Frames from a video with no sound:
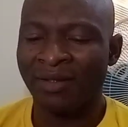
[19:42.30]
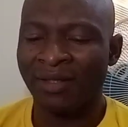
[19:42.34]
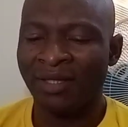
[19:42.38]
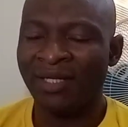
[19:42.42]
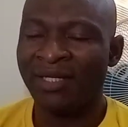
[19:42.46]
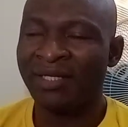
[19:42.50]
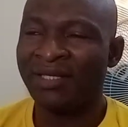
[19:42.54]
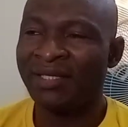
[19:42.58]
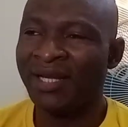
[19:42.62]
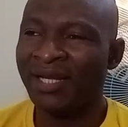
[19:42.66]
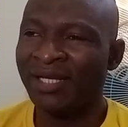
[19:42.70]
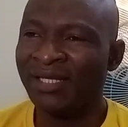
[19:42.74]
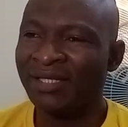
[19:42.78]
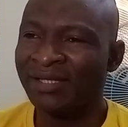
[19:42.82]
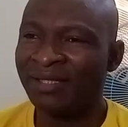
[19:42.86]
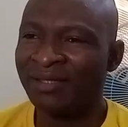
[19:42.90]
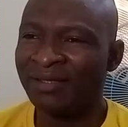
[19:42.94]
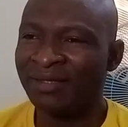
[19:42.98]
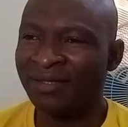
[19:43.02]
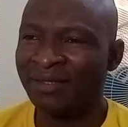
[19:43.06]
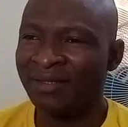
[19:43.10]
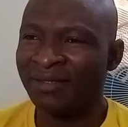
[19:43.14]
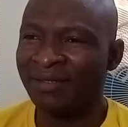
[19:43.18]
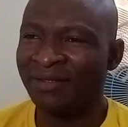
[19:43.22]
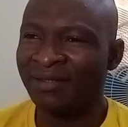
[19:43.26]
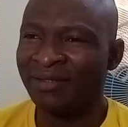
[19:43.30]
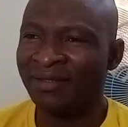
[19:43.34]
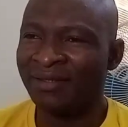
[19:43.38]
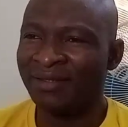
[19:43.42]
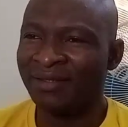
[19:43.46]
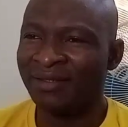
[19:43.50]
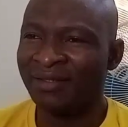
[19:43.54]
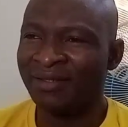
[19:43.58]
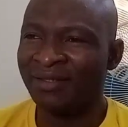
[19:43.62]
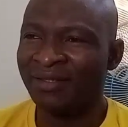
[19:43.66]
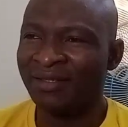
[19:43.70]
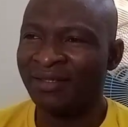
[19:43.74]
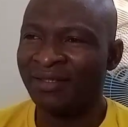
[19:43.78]
In density,
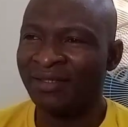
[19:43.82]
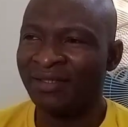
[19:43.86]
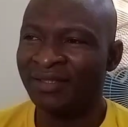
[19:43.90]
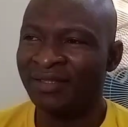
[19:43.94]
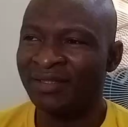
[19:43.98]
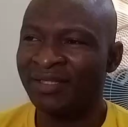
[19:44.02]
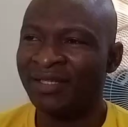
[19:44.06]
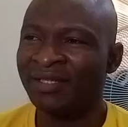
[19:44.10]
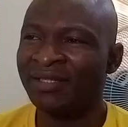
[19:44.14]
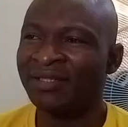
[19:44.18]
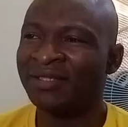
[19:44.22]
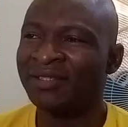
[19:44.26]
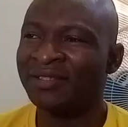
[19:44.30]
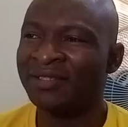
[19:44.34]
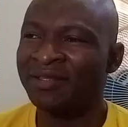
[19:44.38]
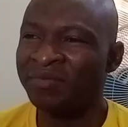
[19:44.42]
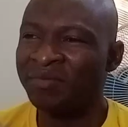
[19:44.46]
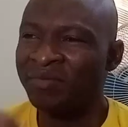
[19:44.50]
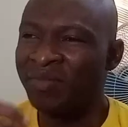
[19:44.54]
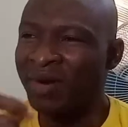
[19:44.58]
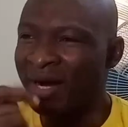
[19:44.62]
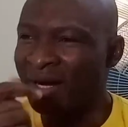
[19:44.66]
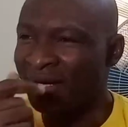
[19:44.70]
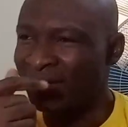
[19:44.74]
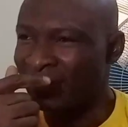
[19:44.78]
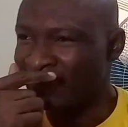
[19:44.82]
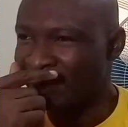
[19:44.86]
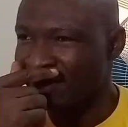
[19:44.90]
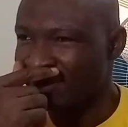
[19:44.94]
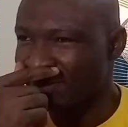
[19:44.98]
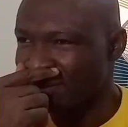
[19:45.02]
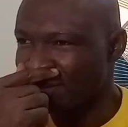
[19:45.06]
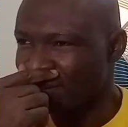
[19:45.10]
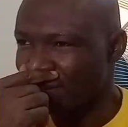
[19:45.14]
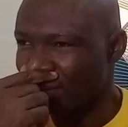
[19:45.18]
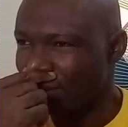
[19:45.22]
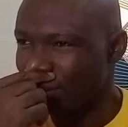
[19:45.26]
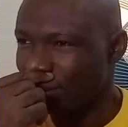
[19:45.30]
this is the
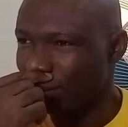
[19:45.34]
mass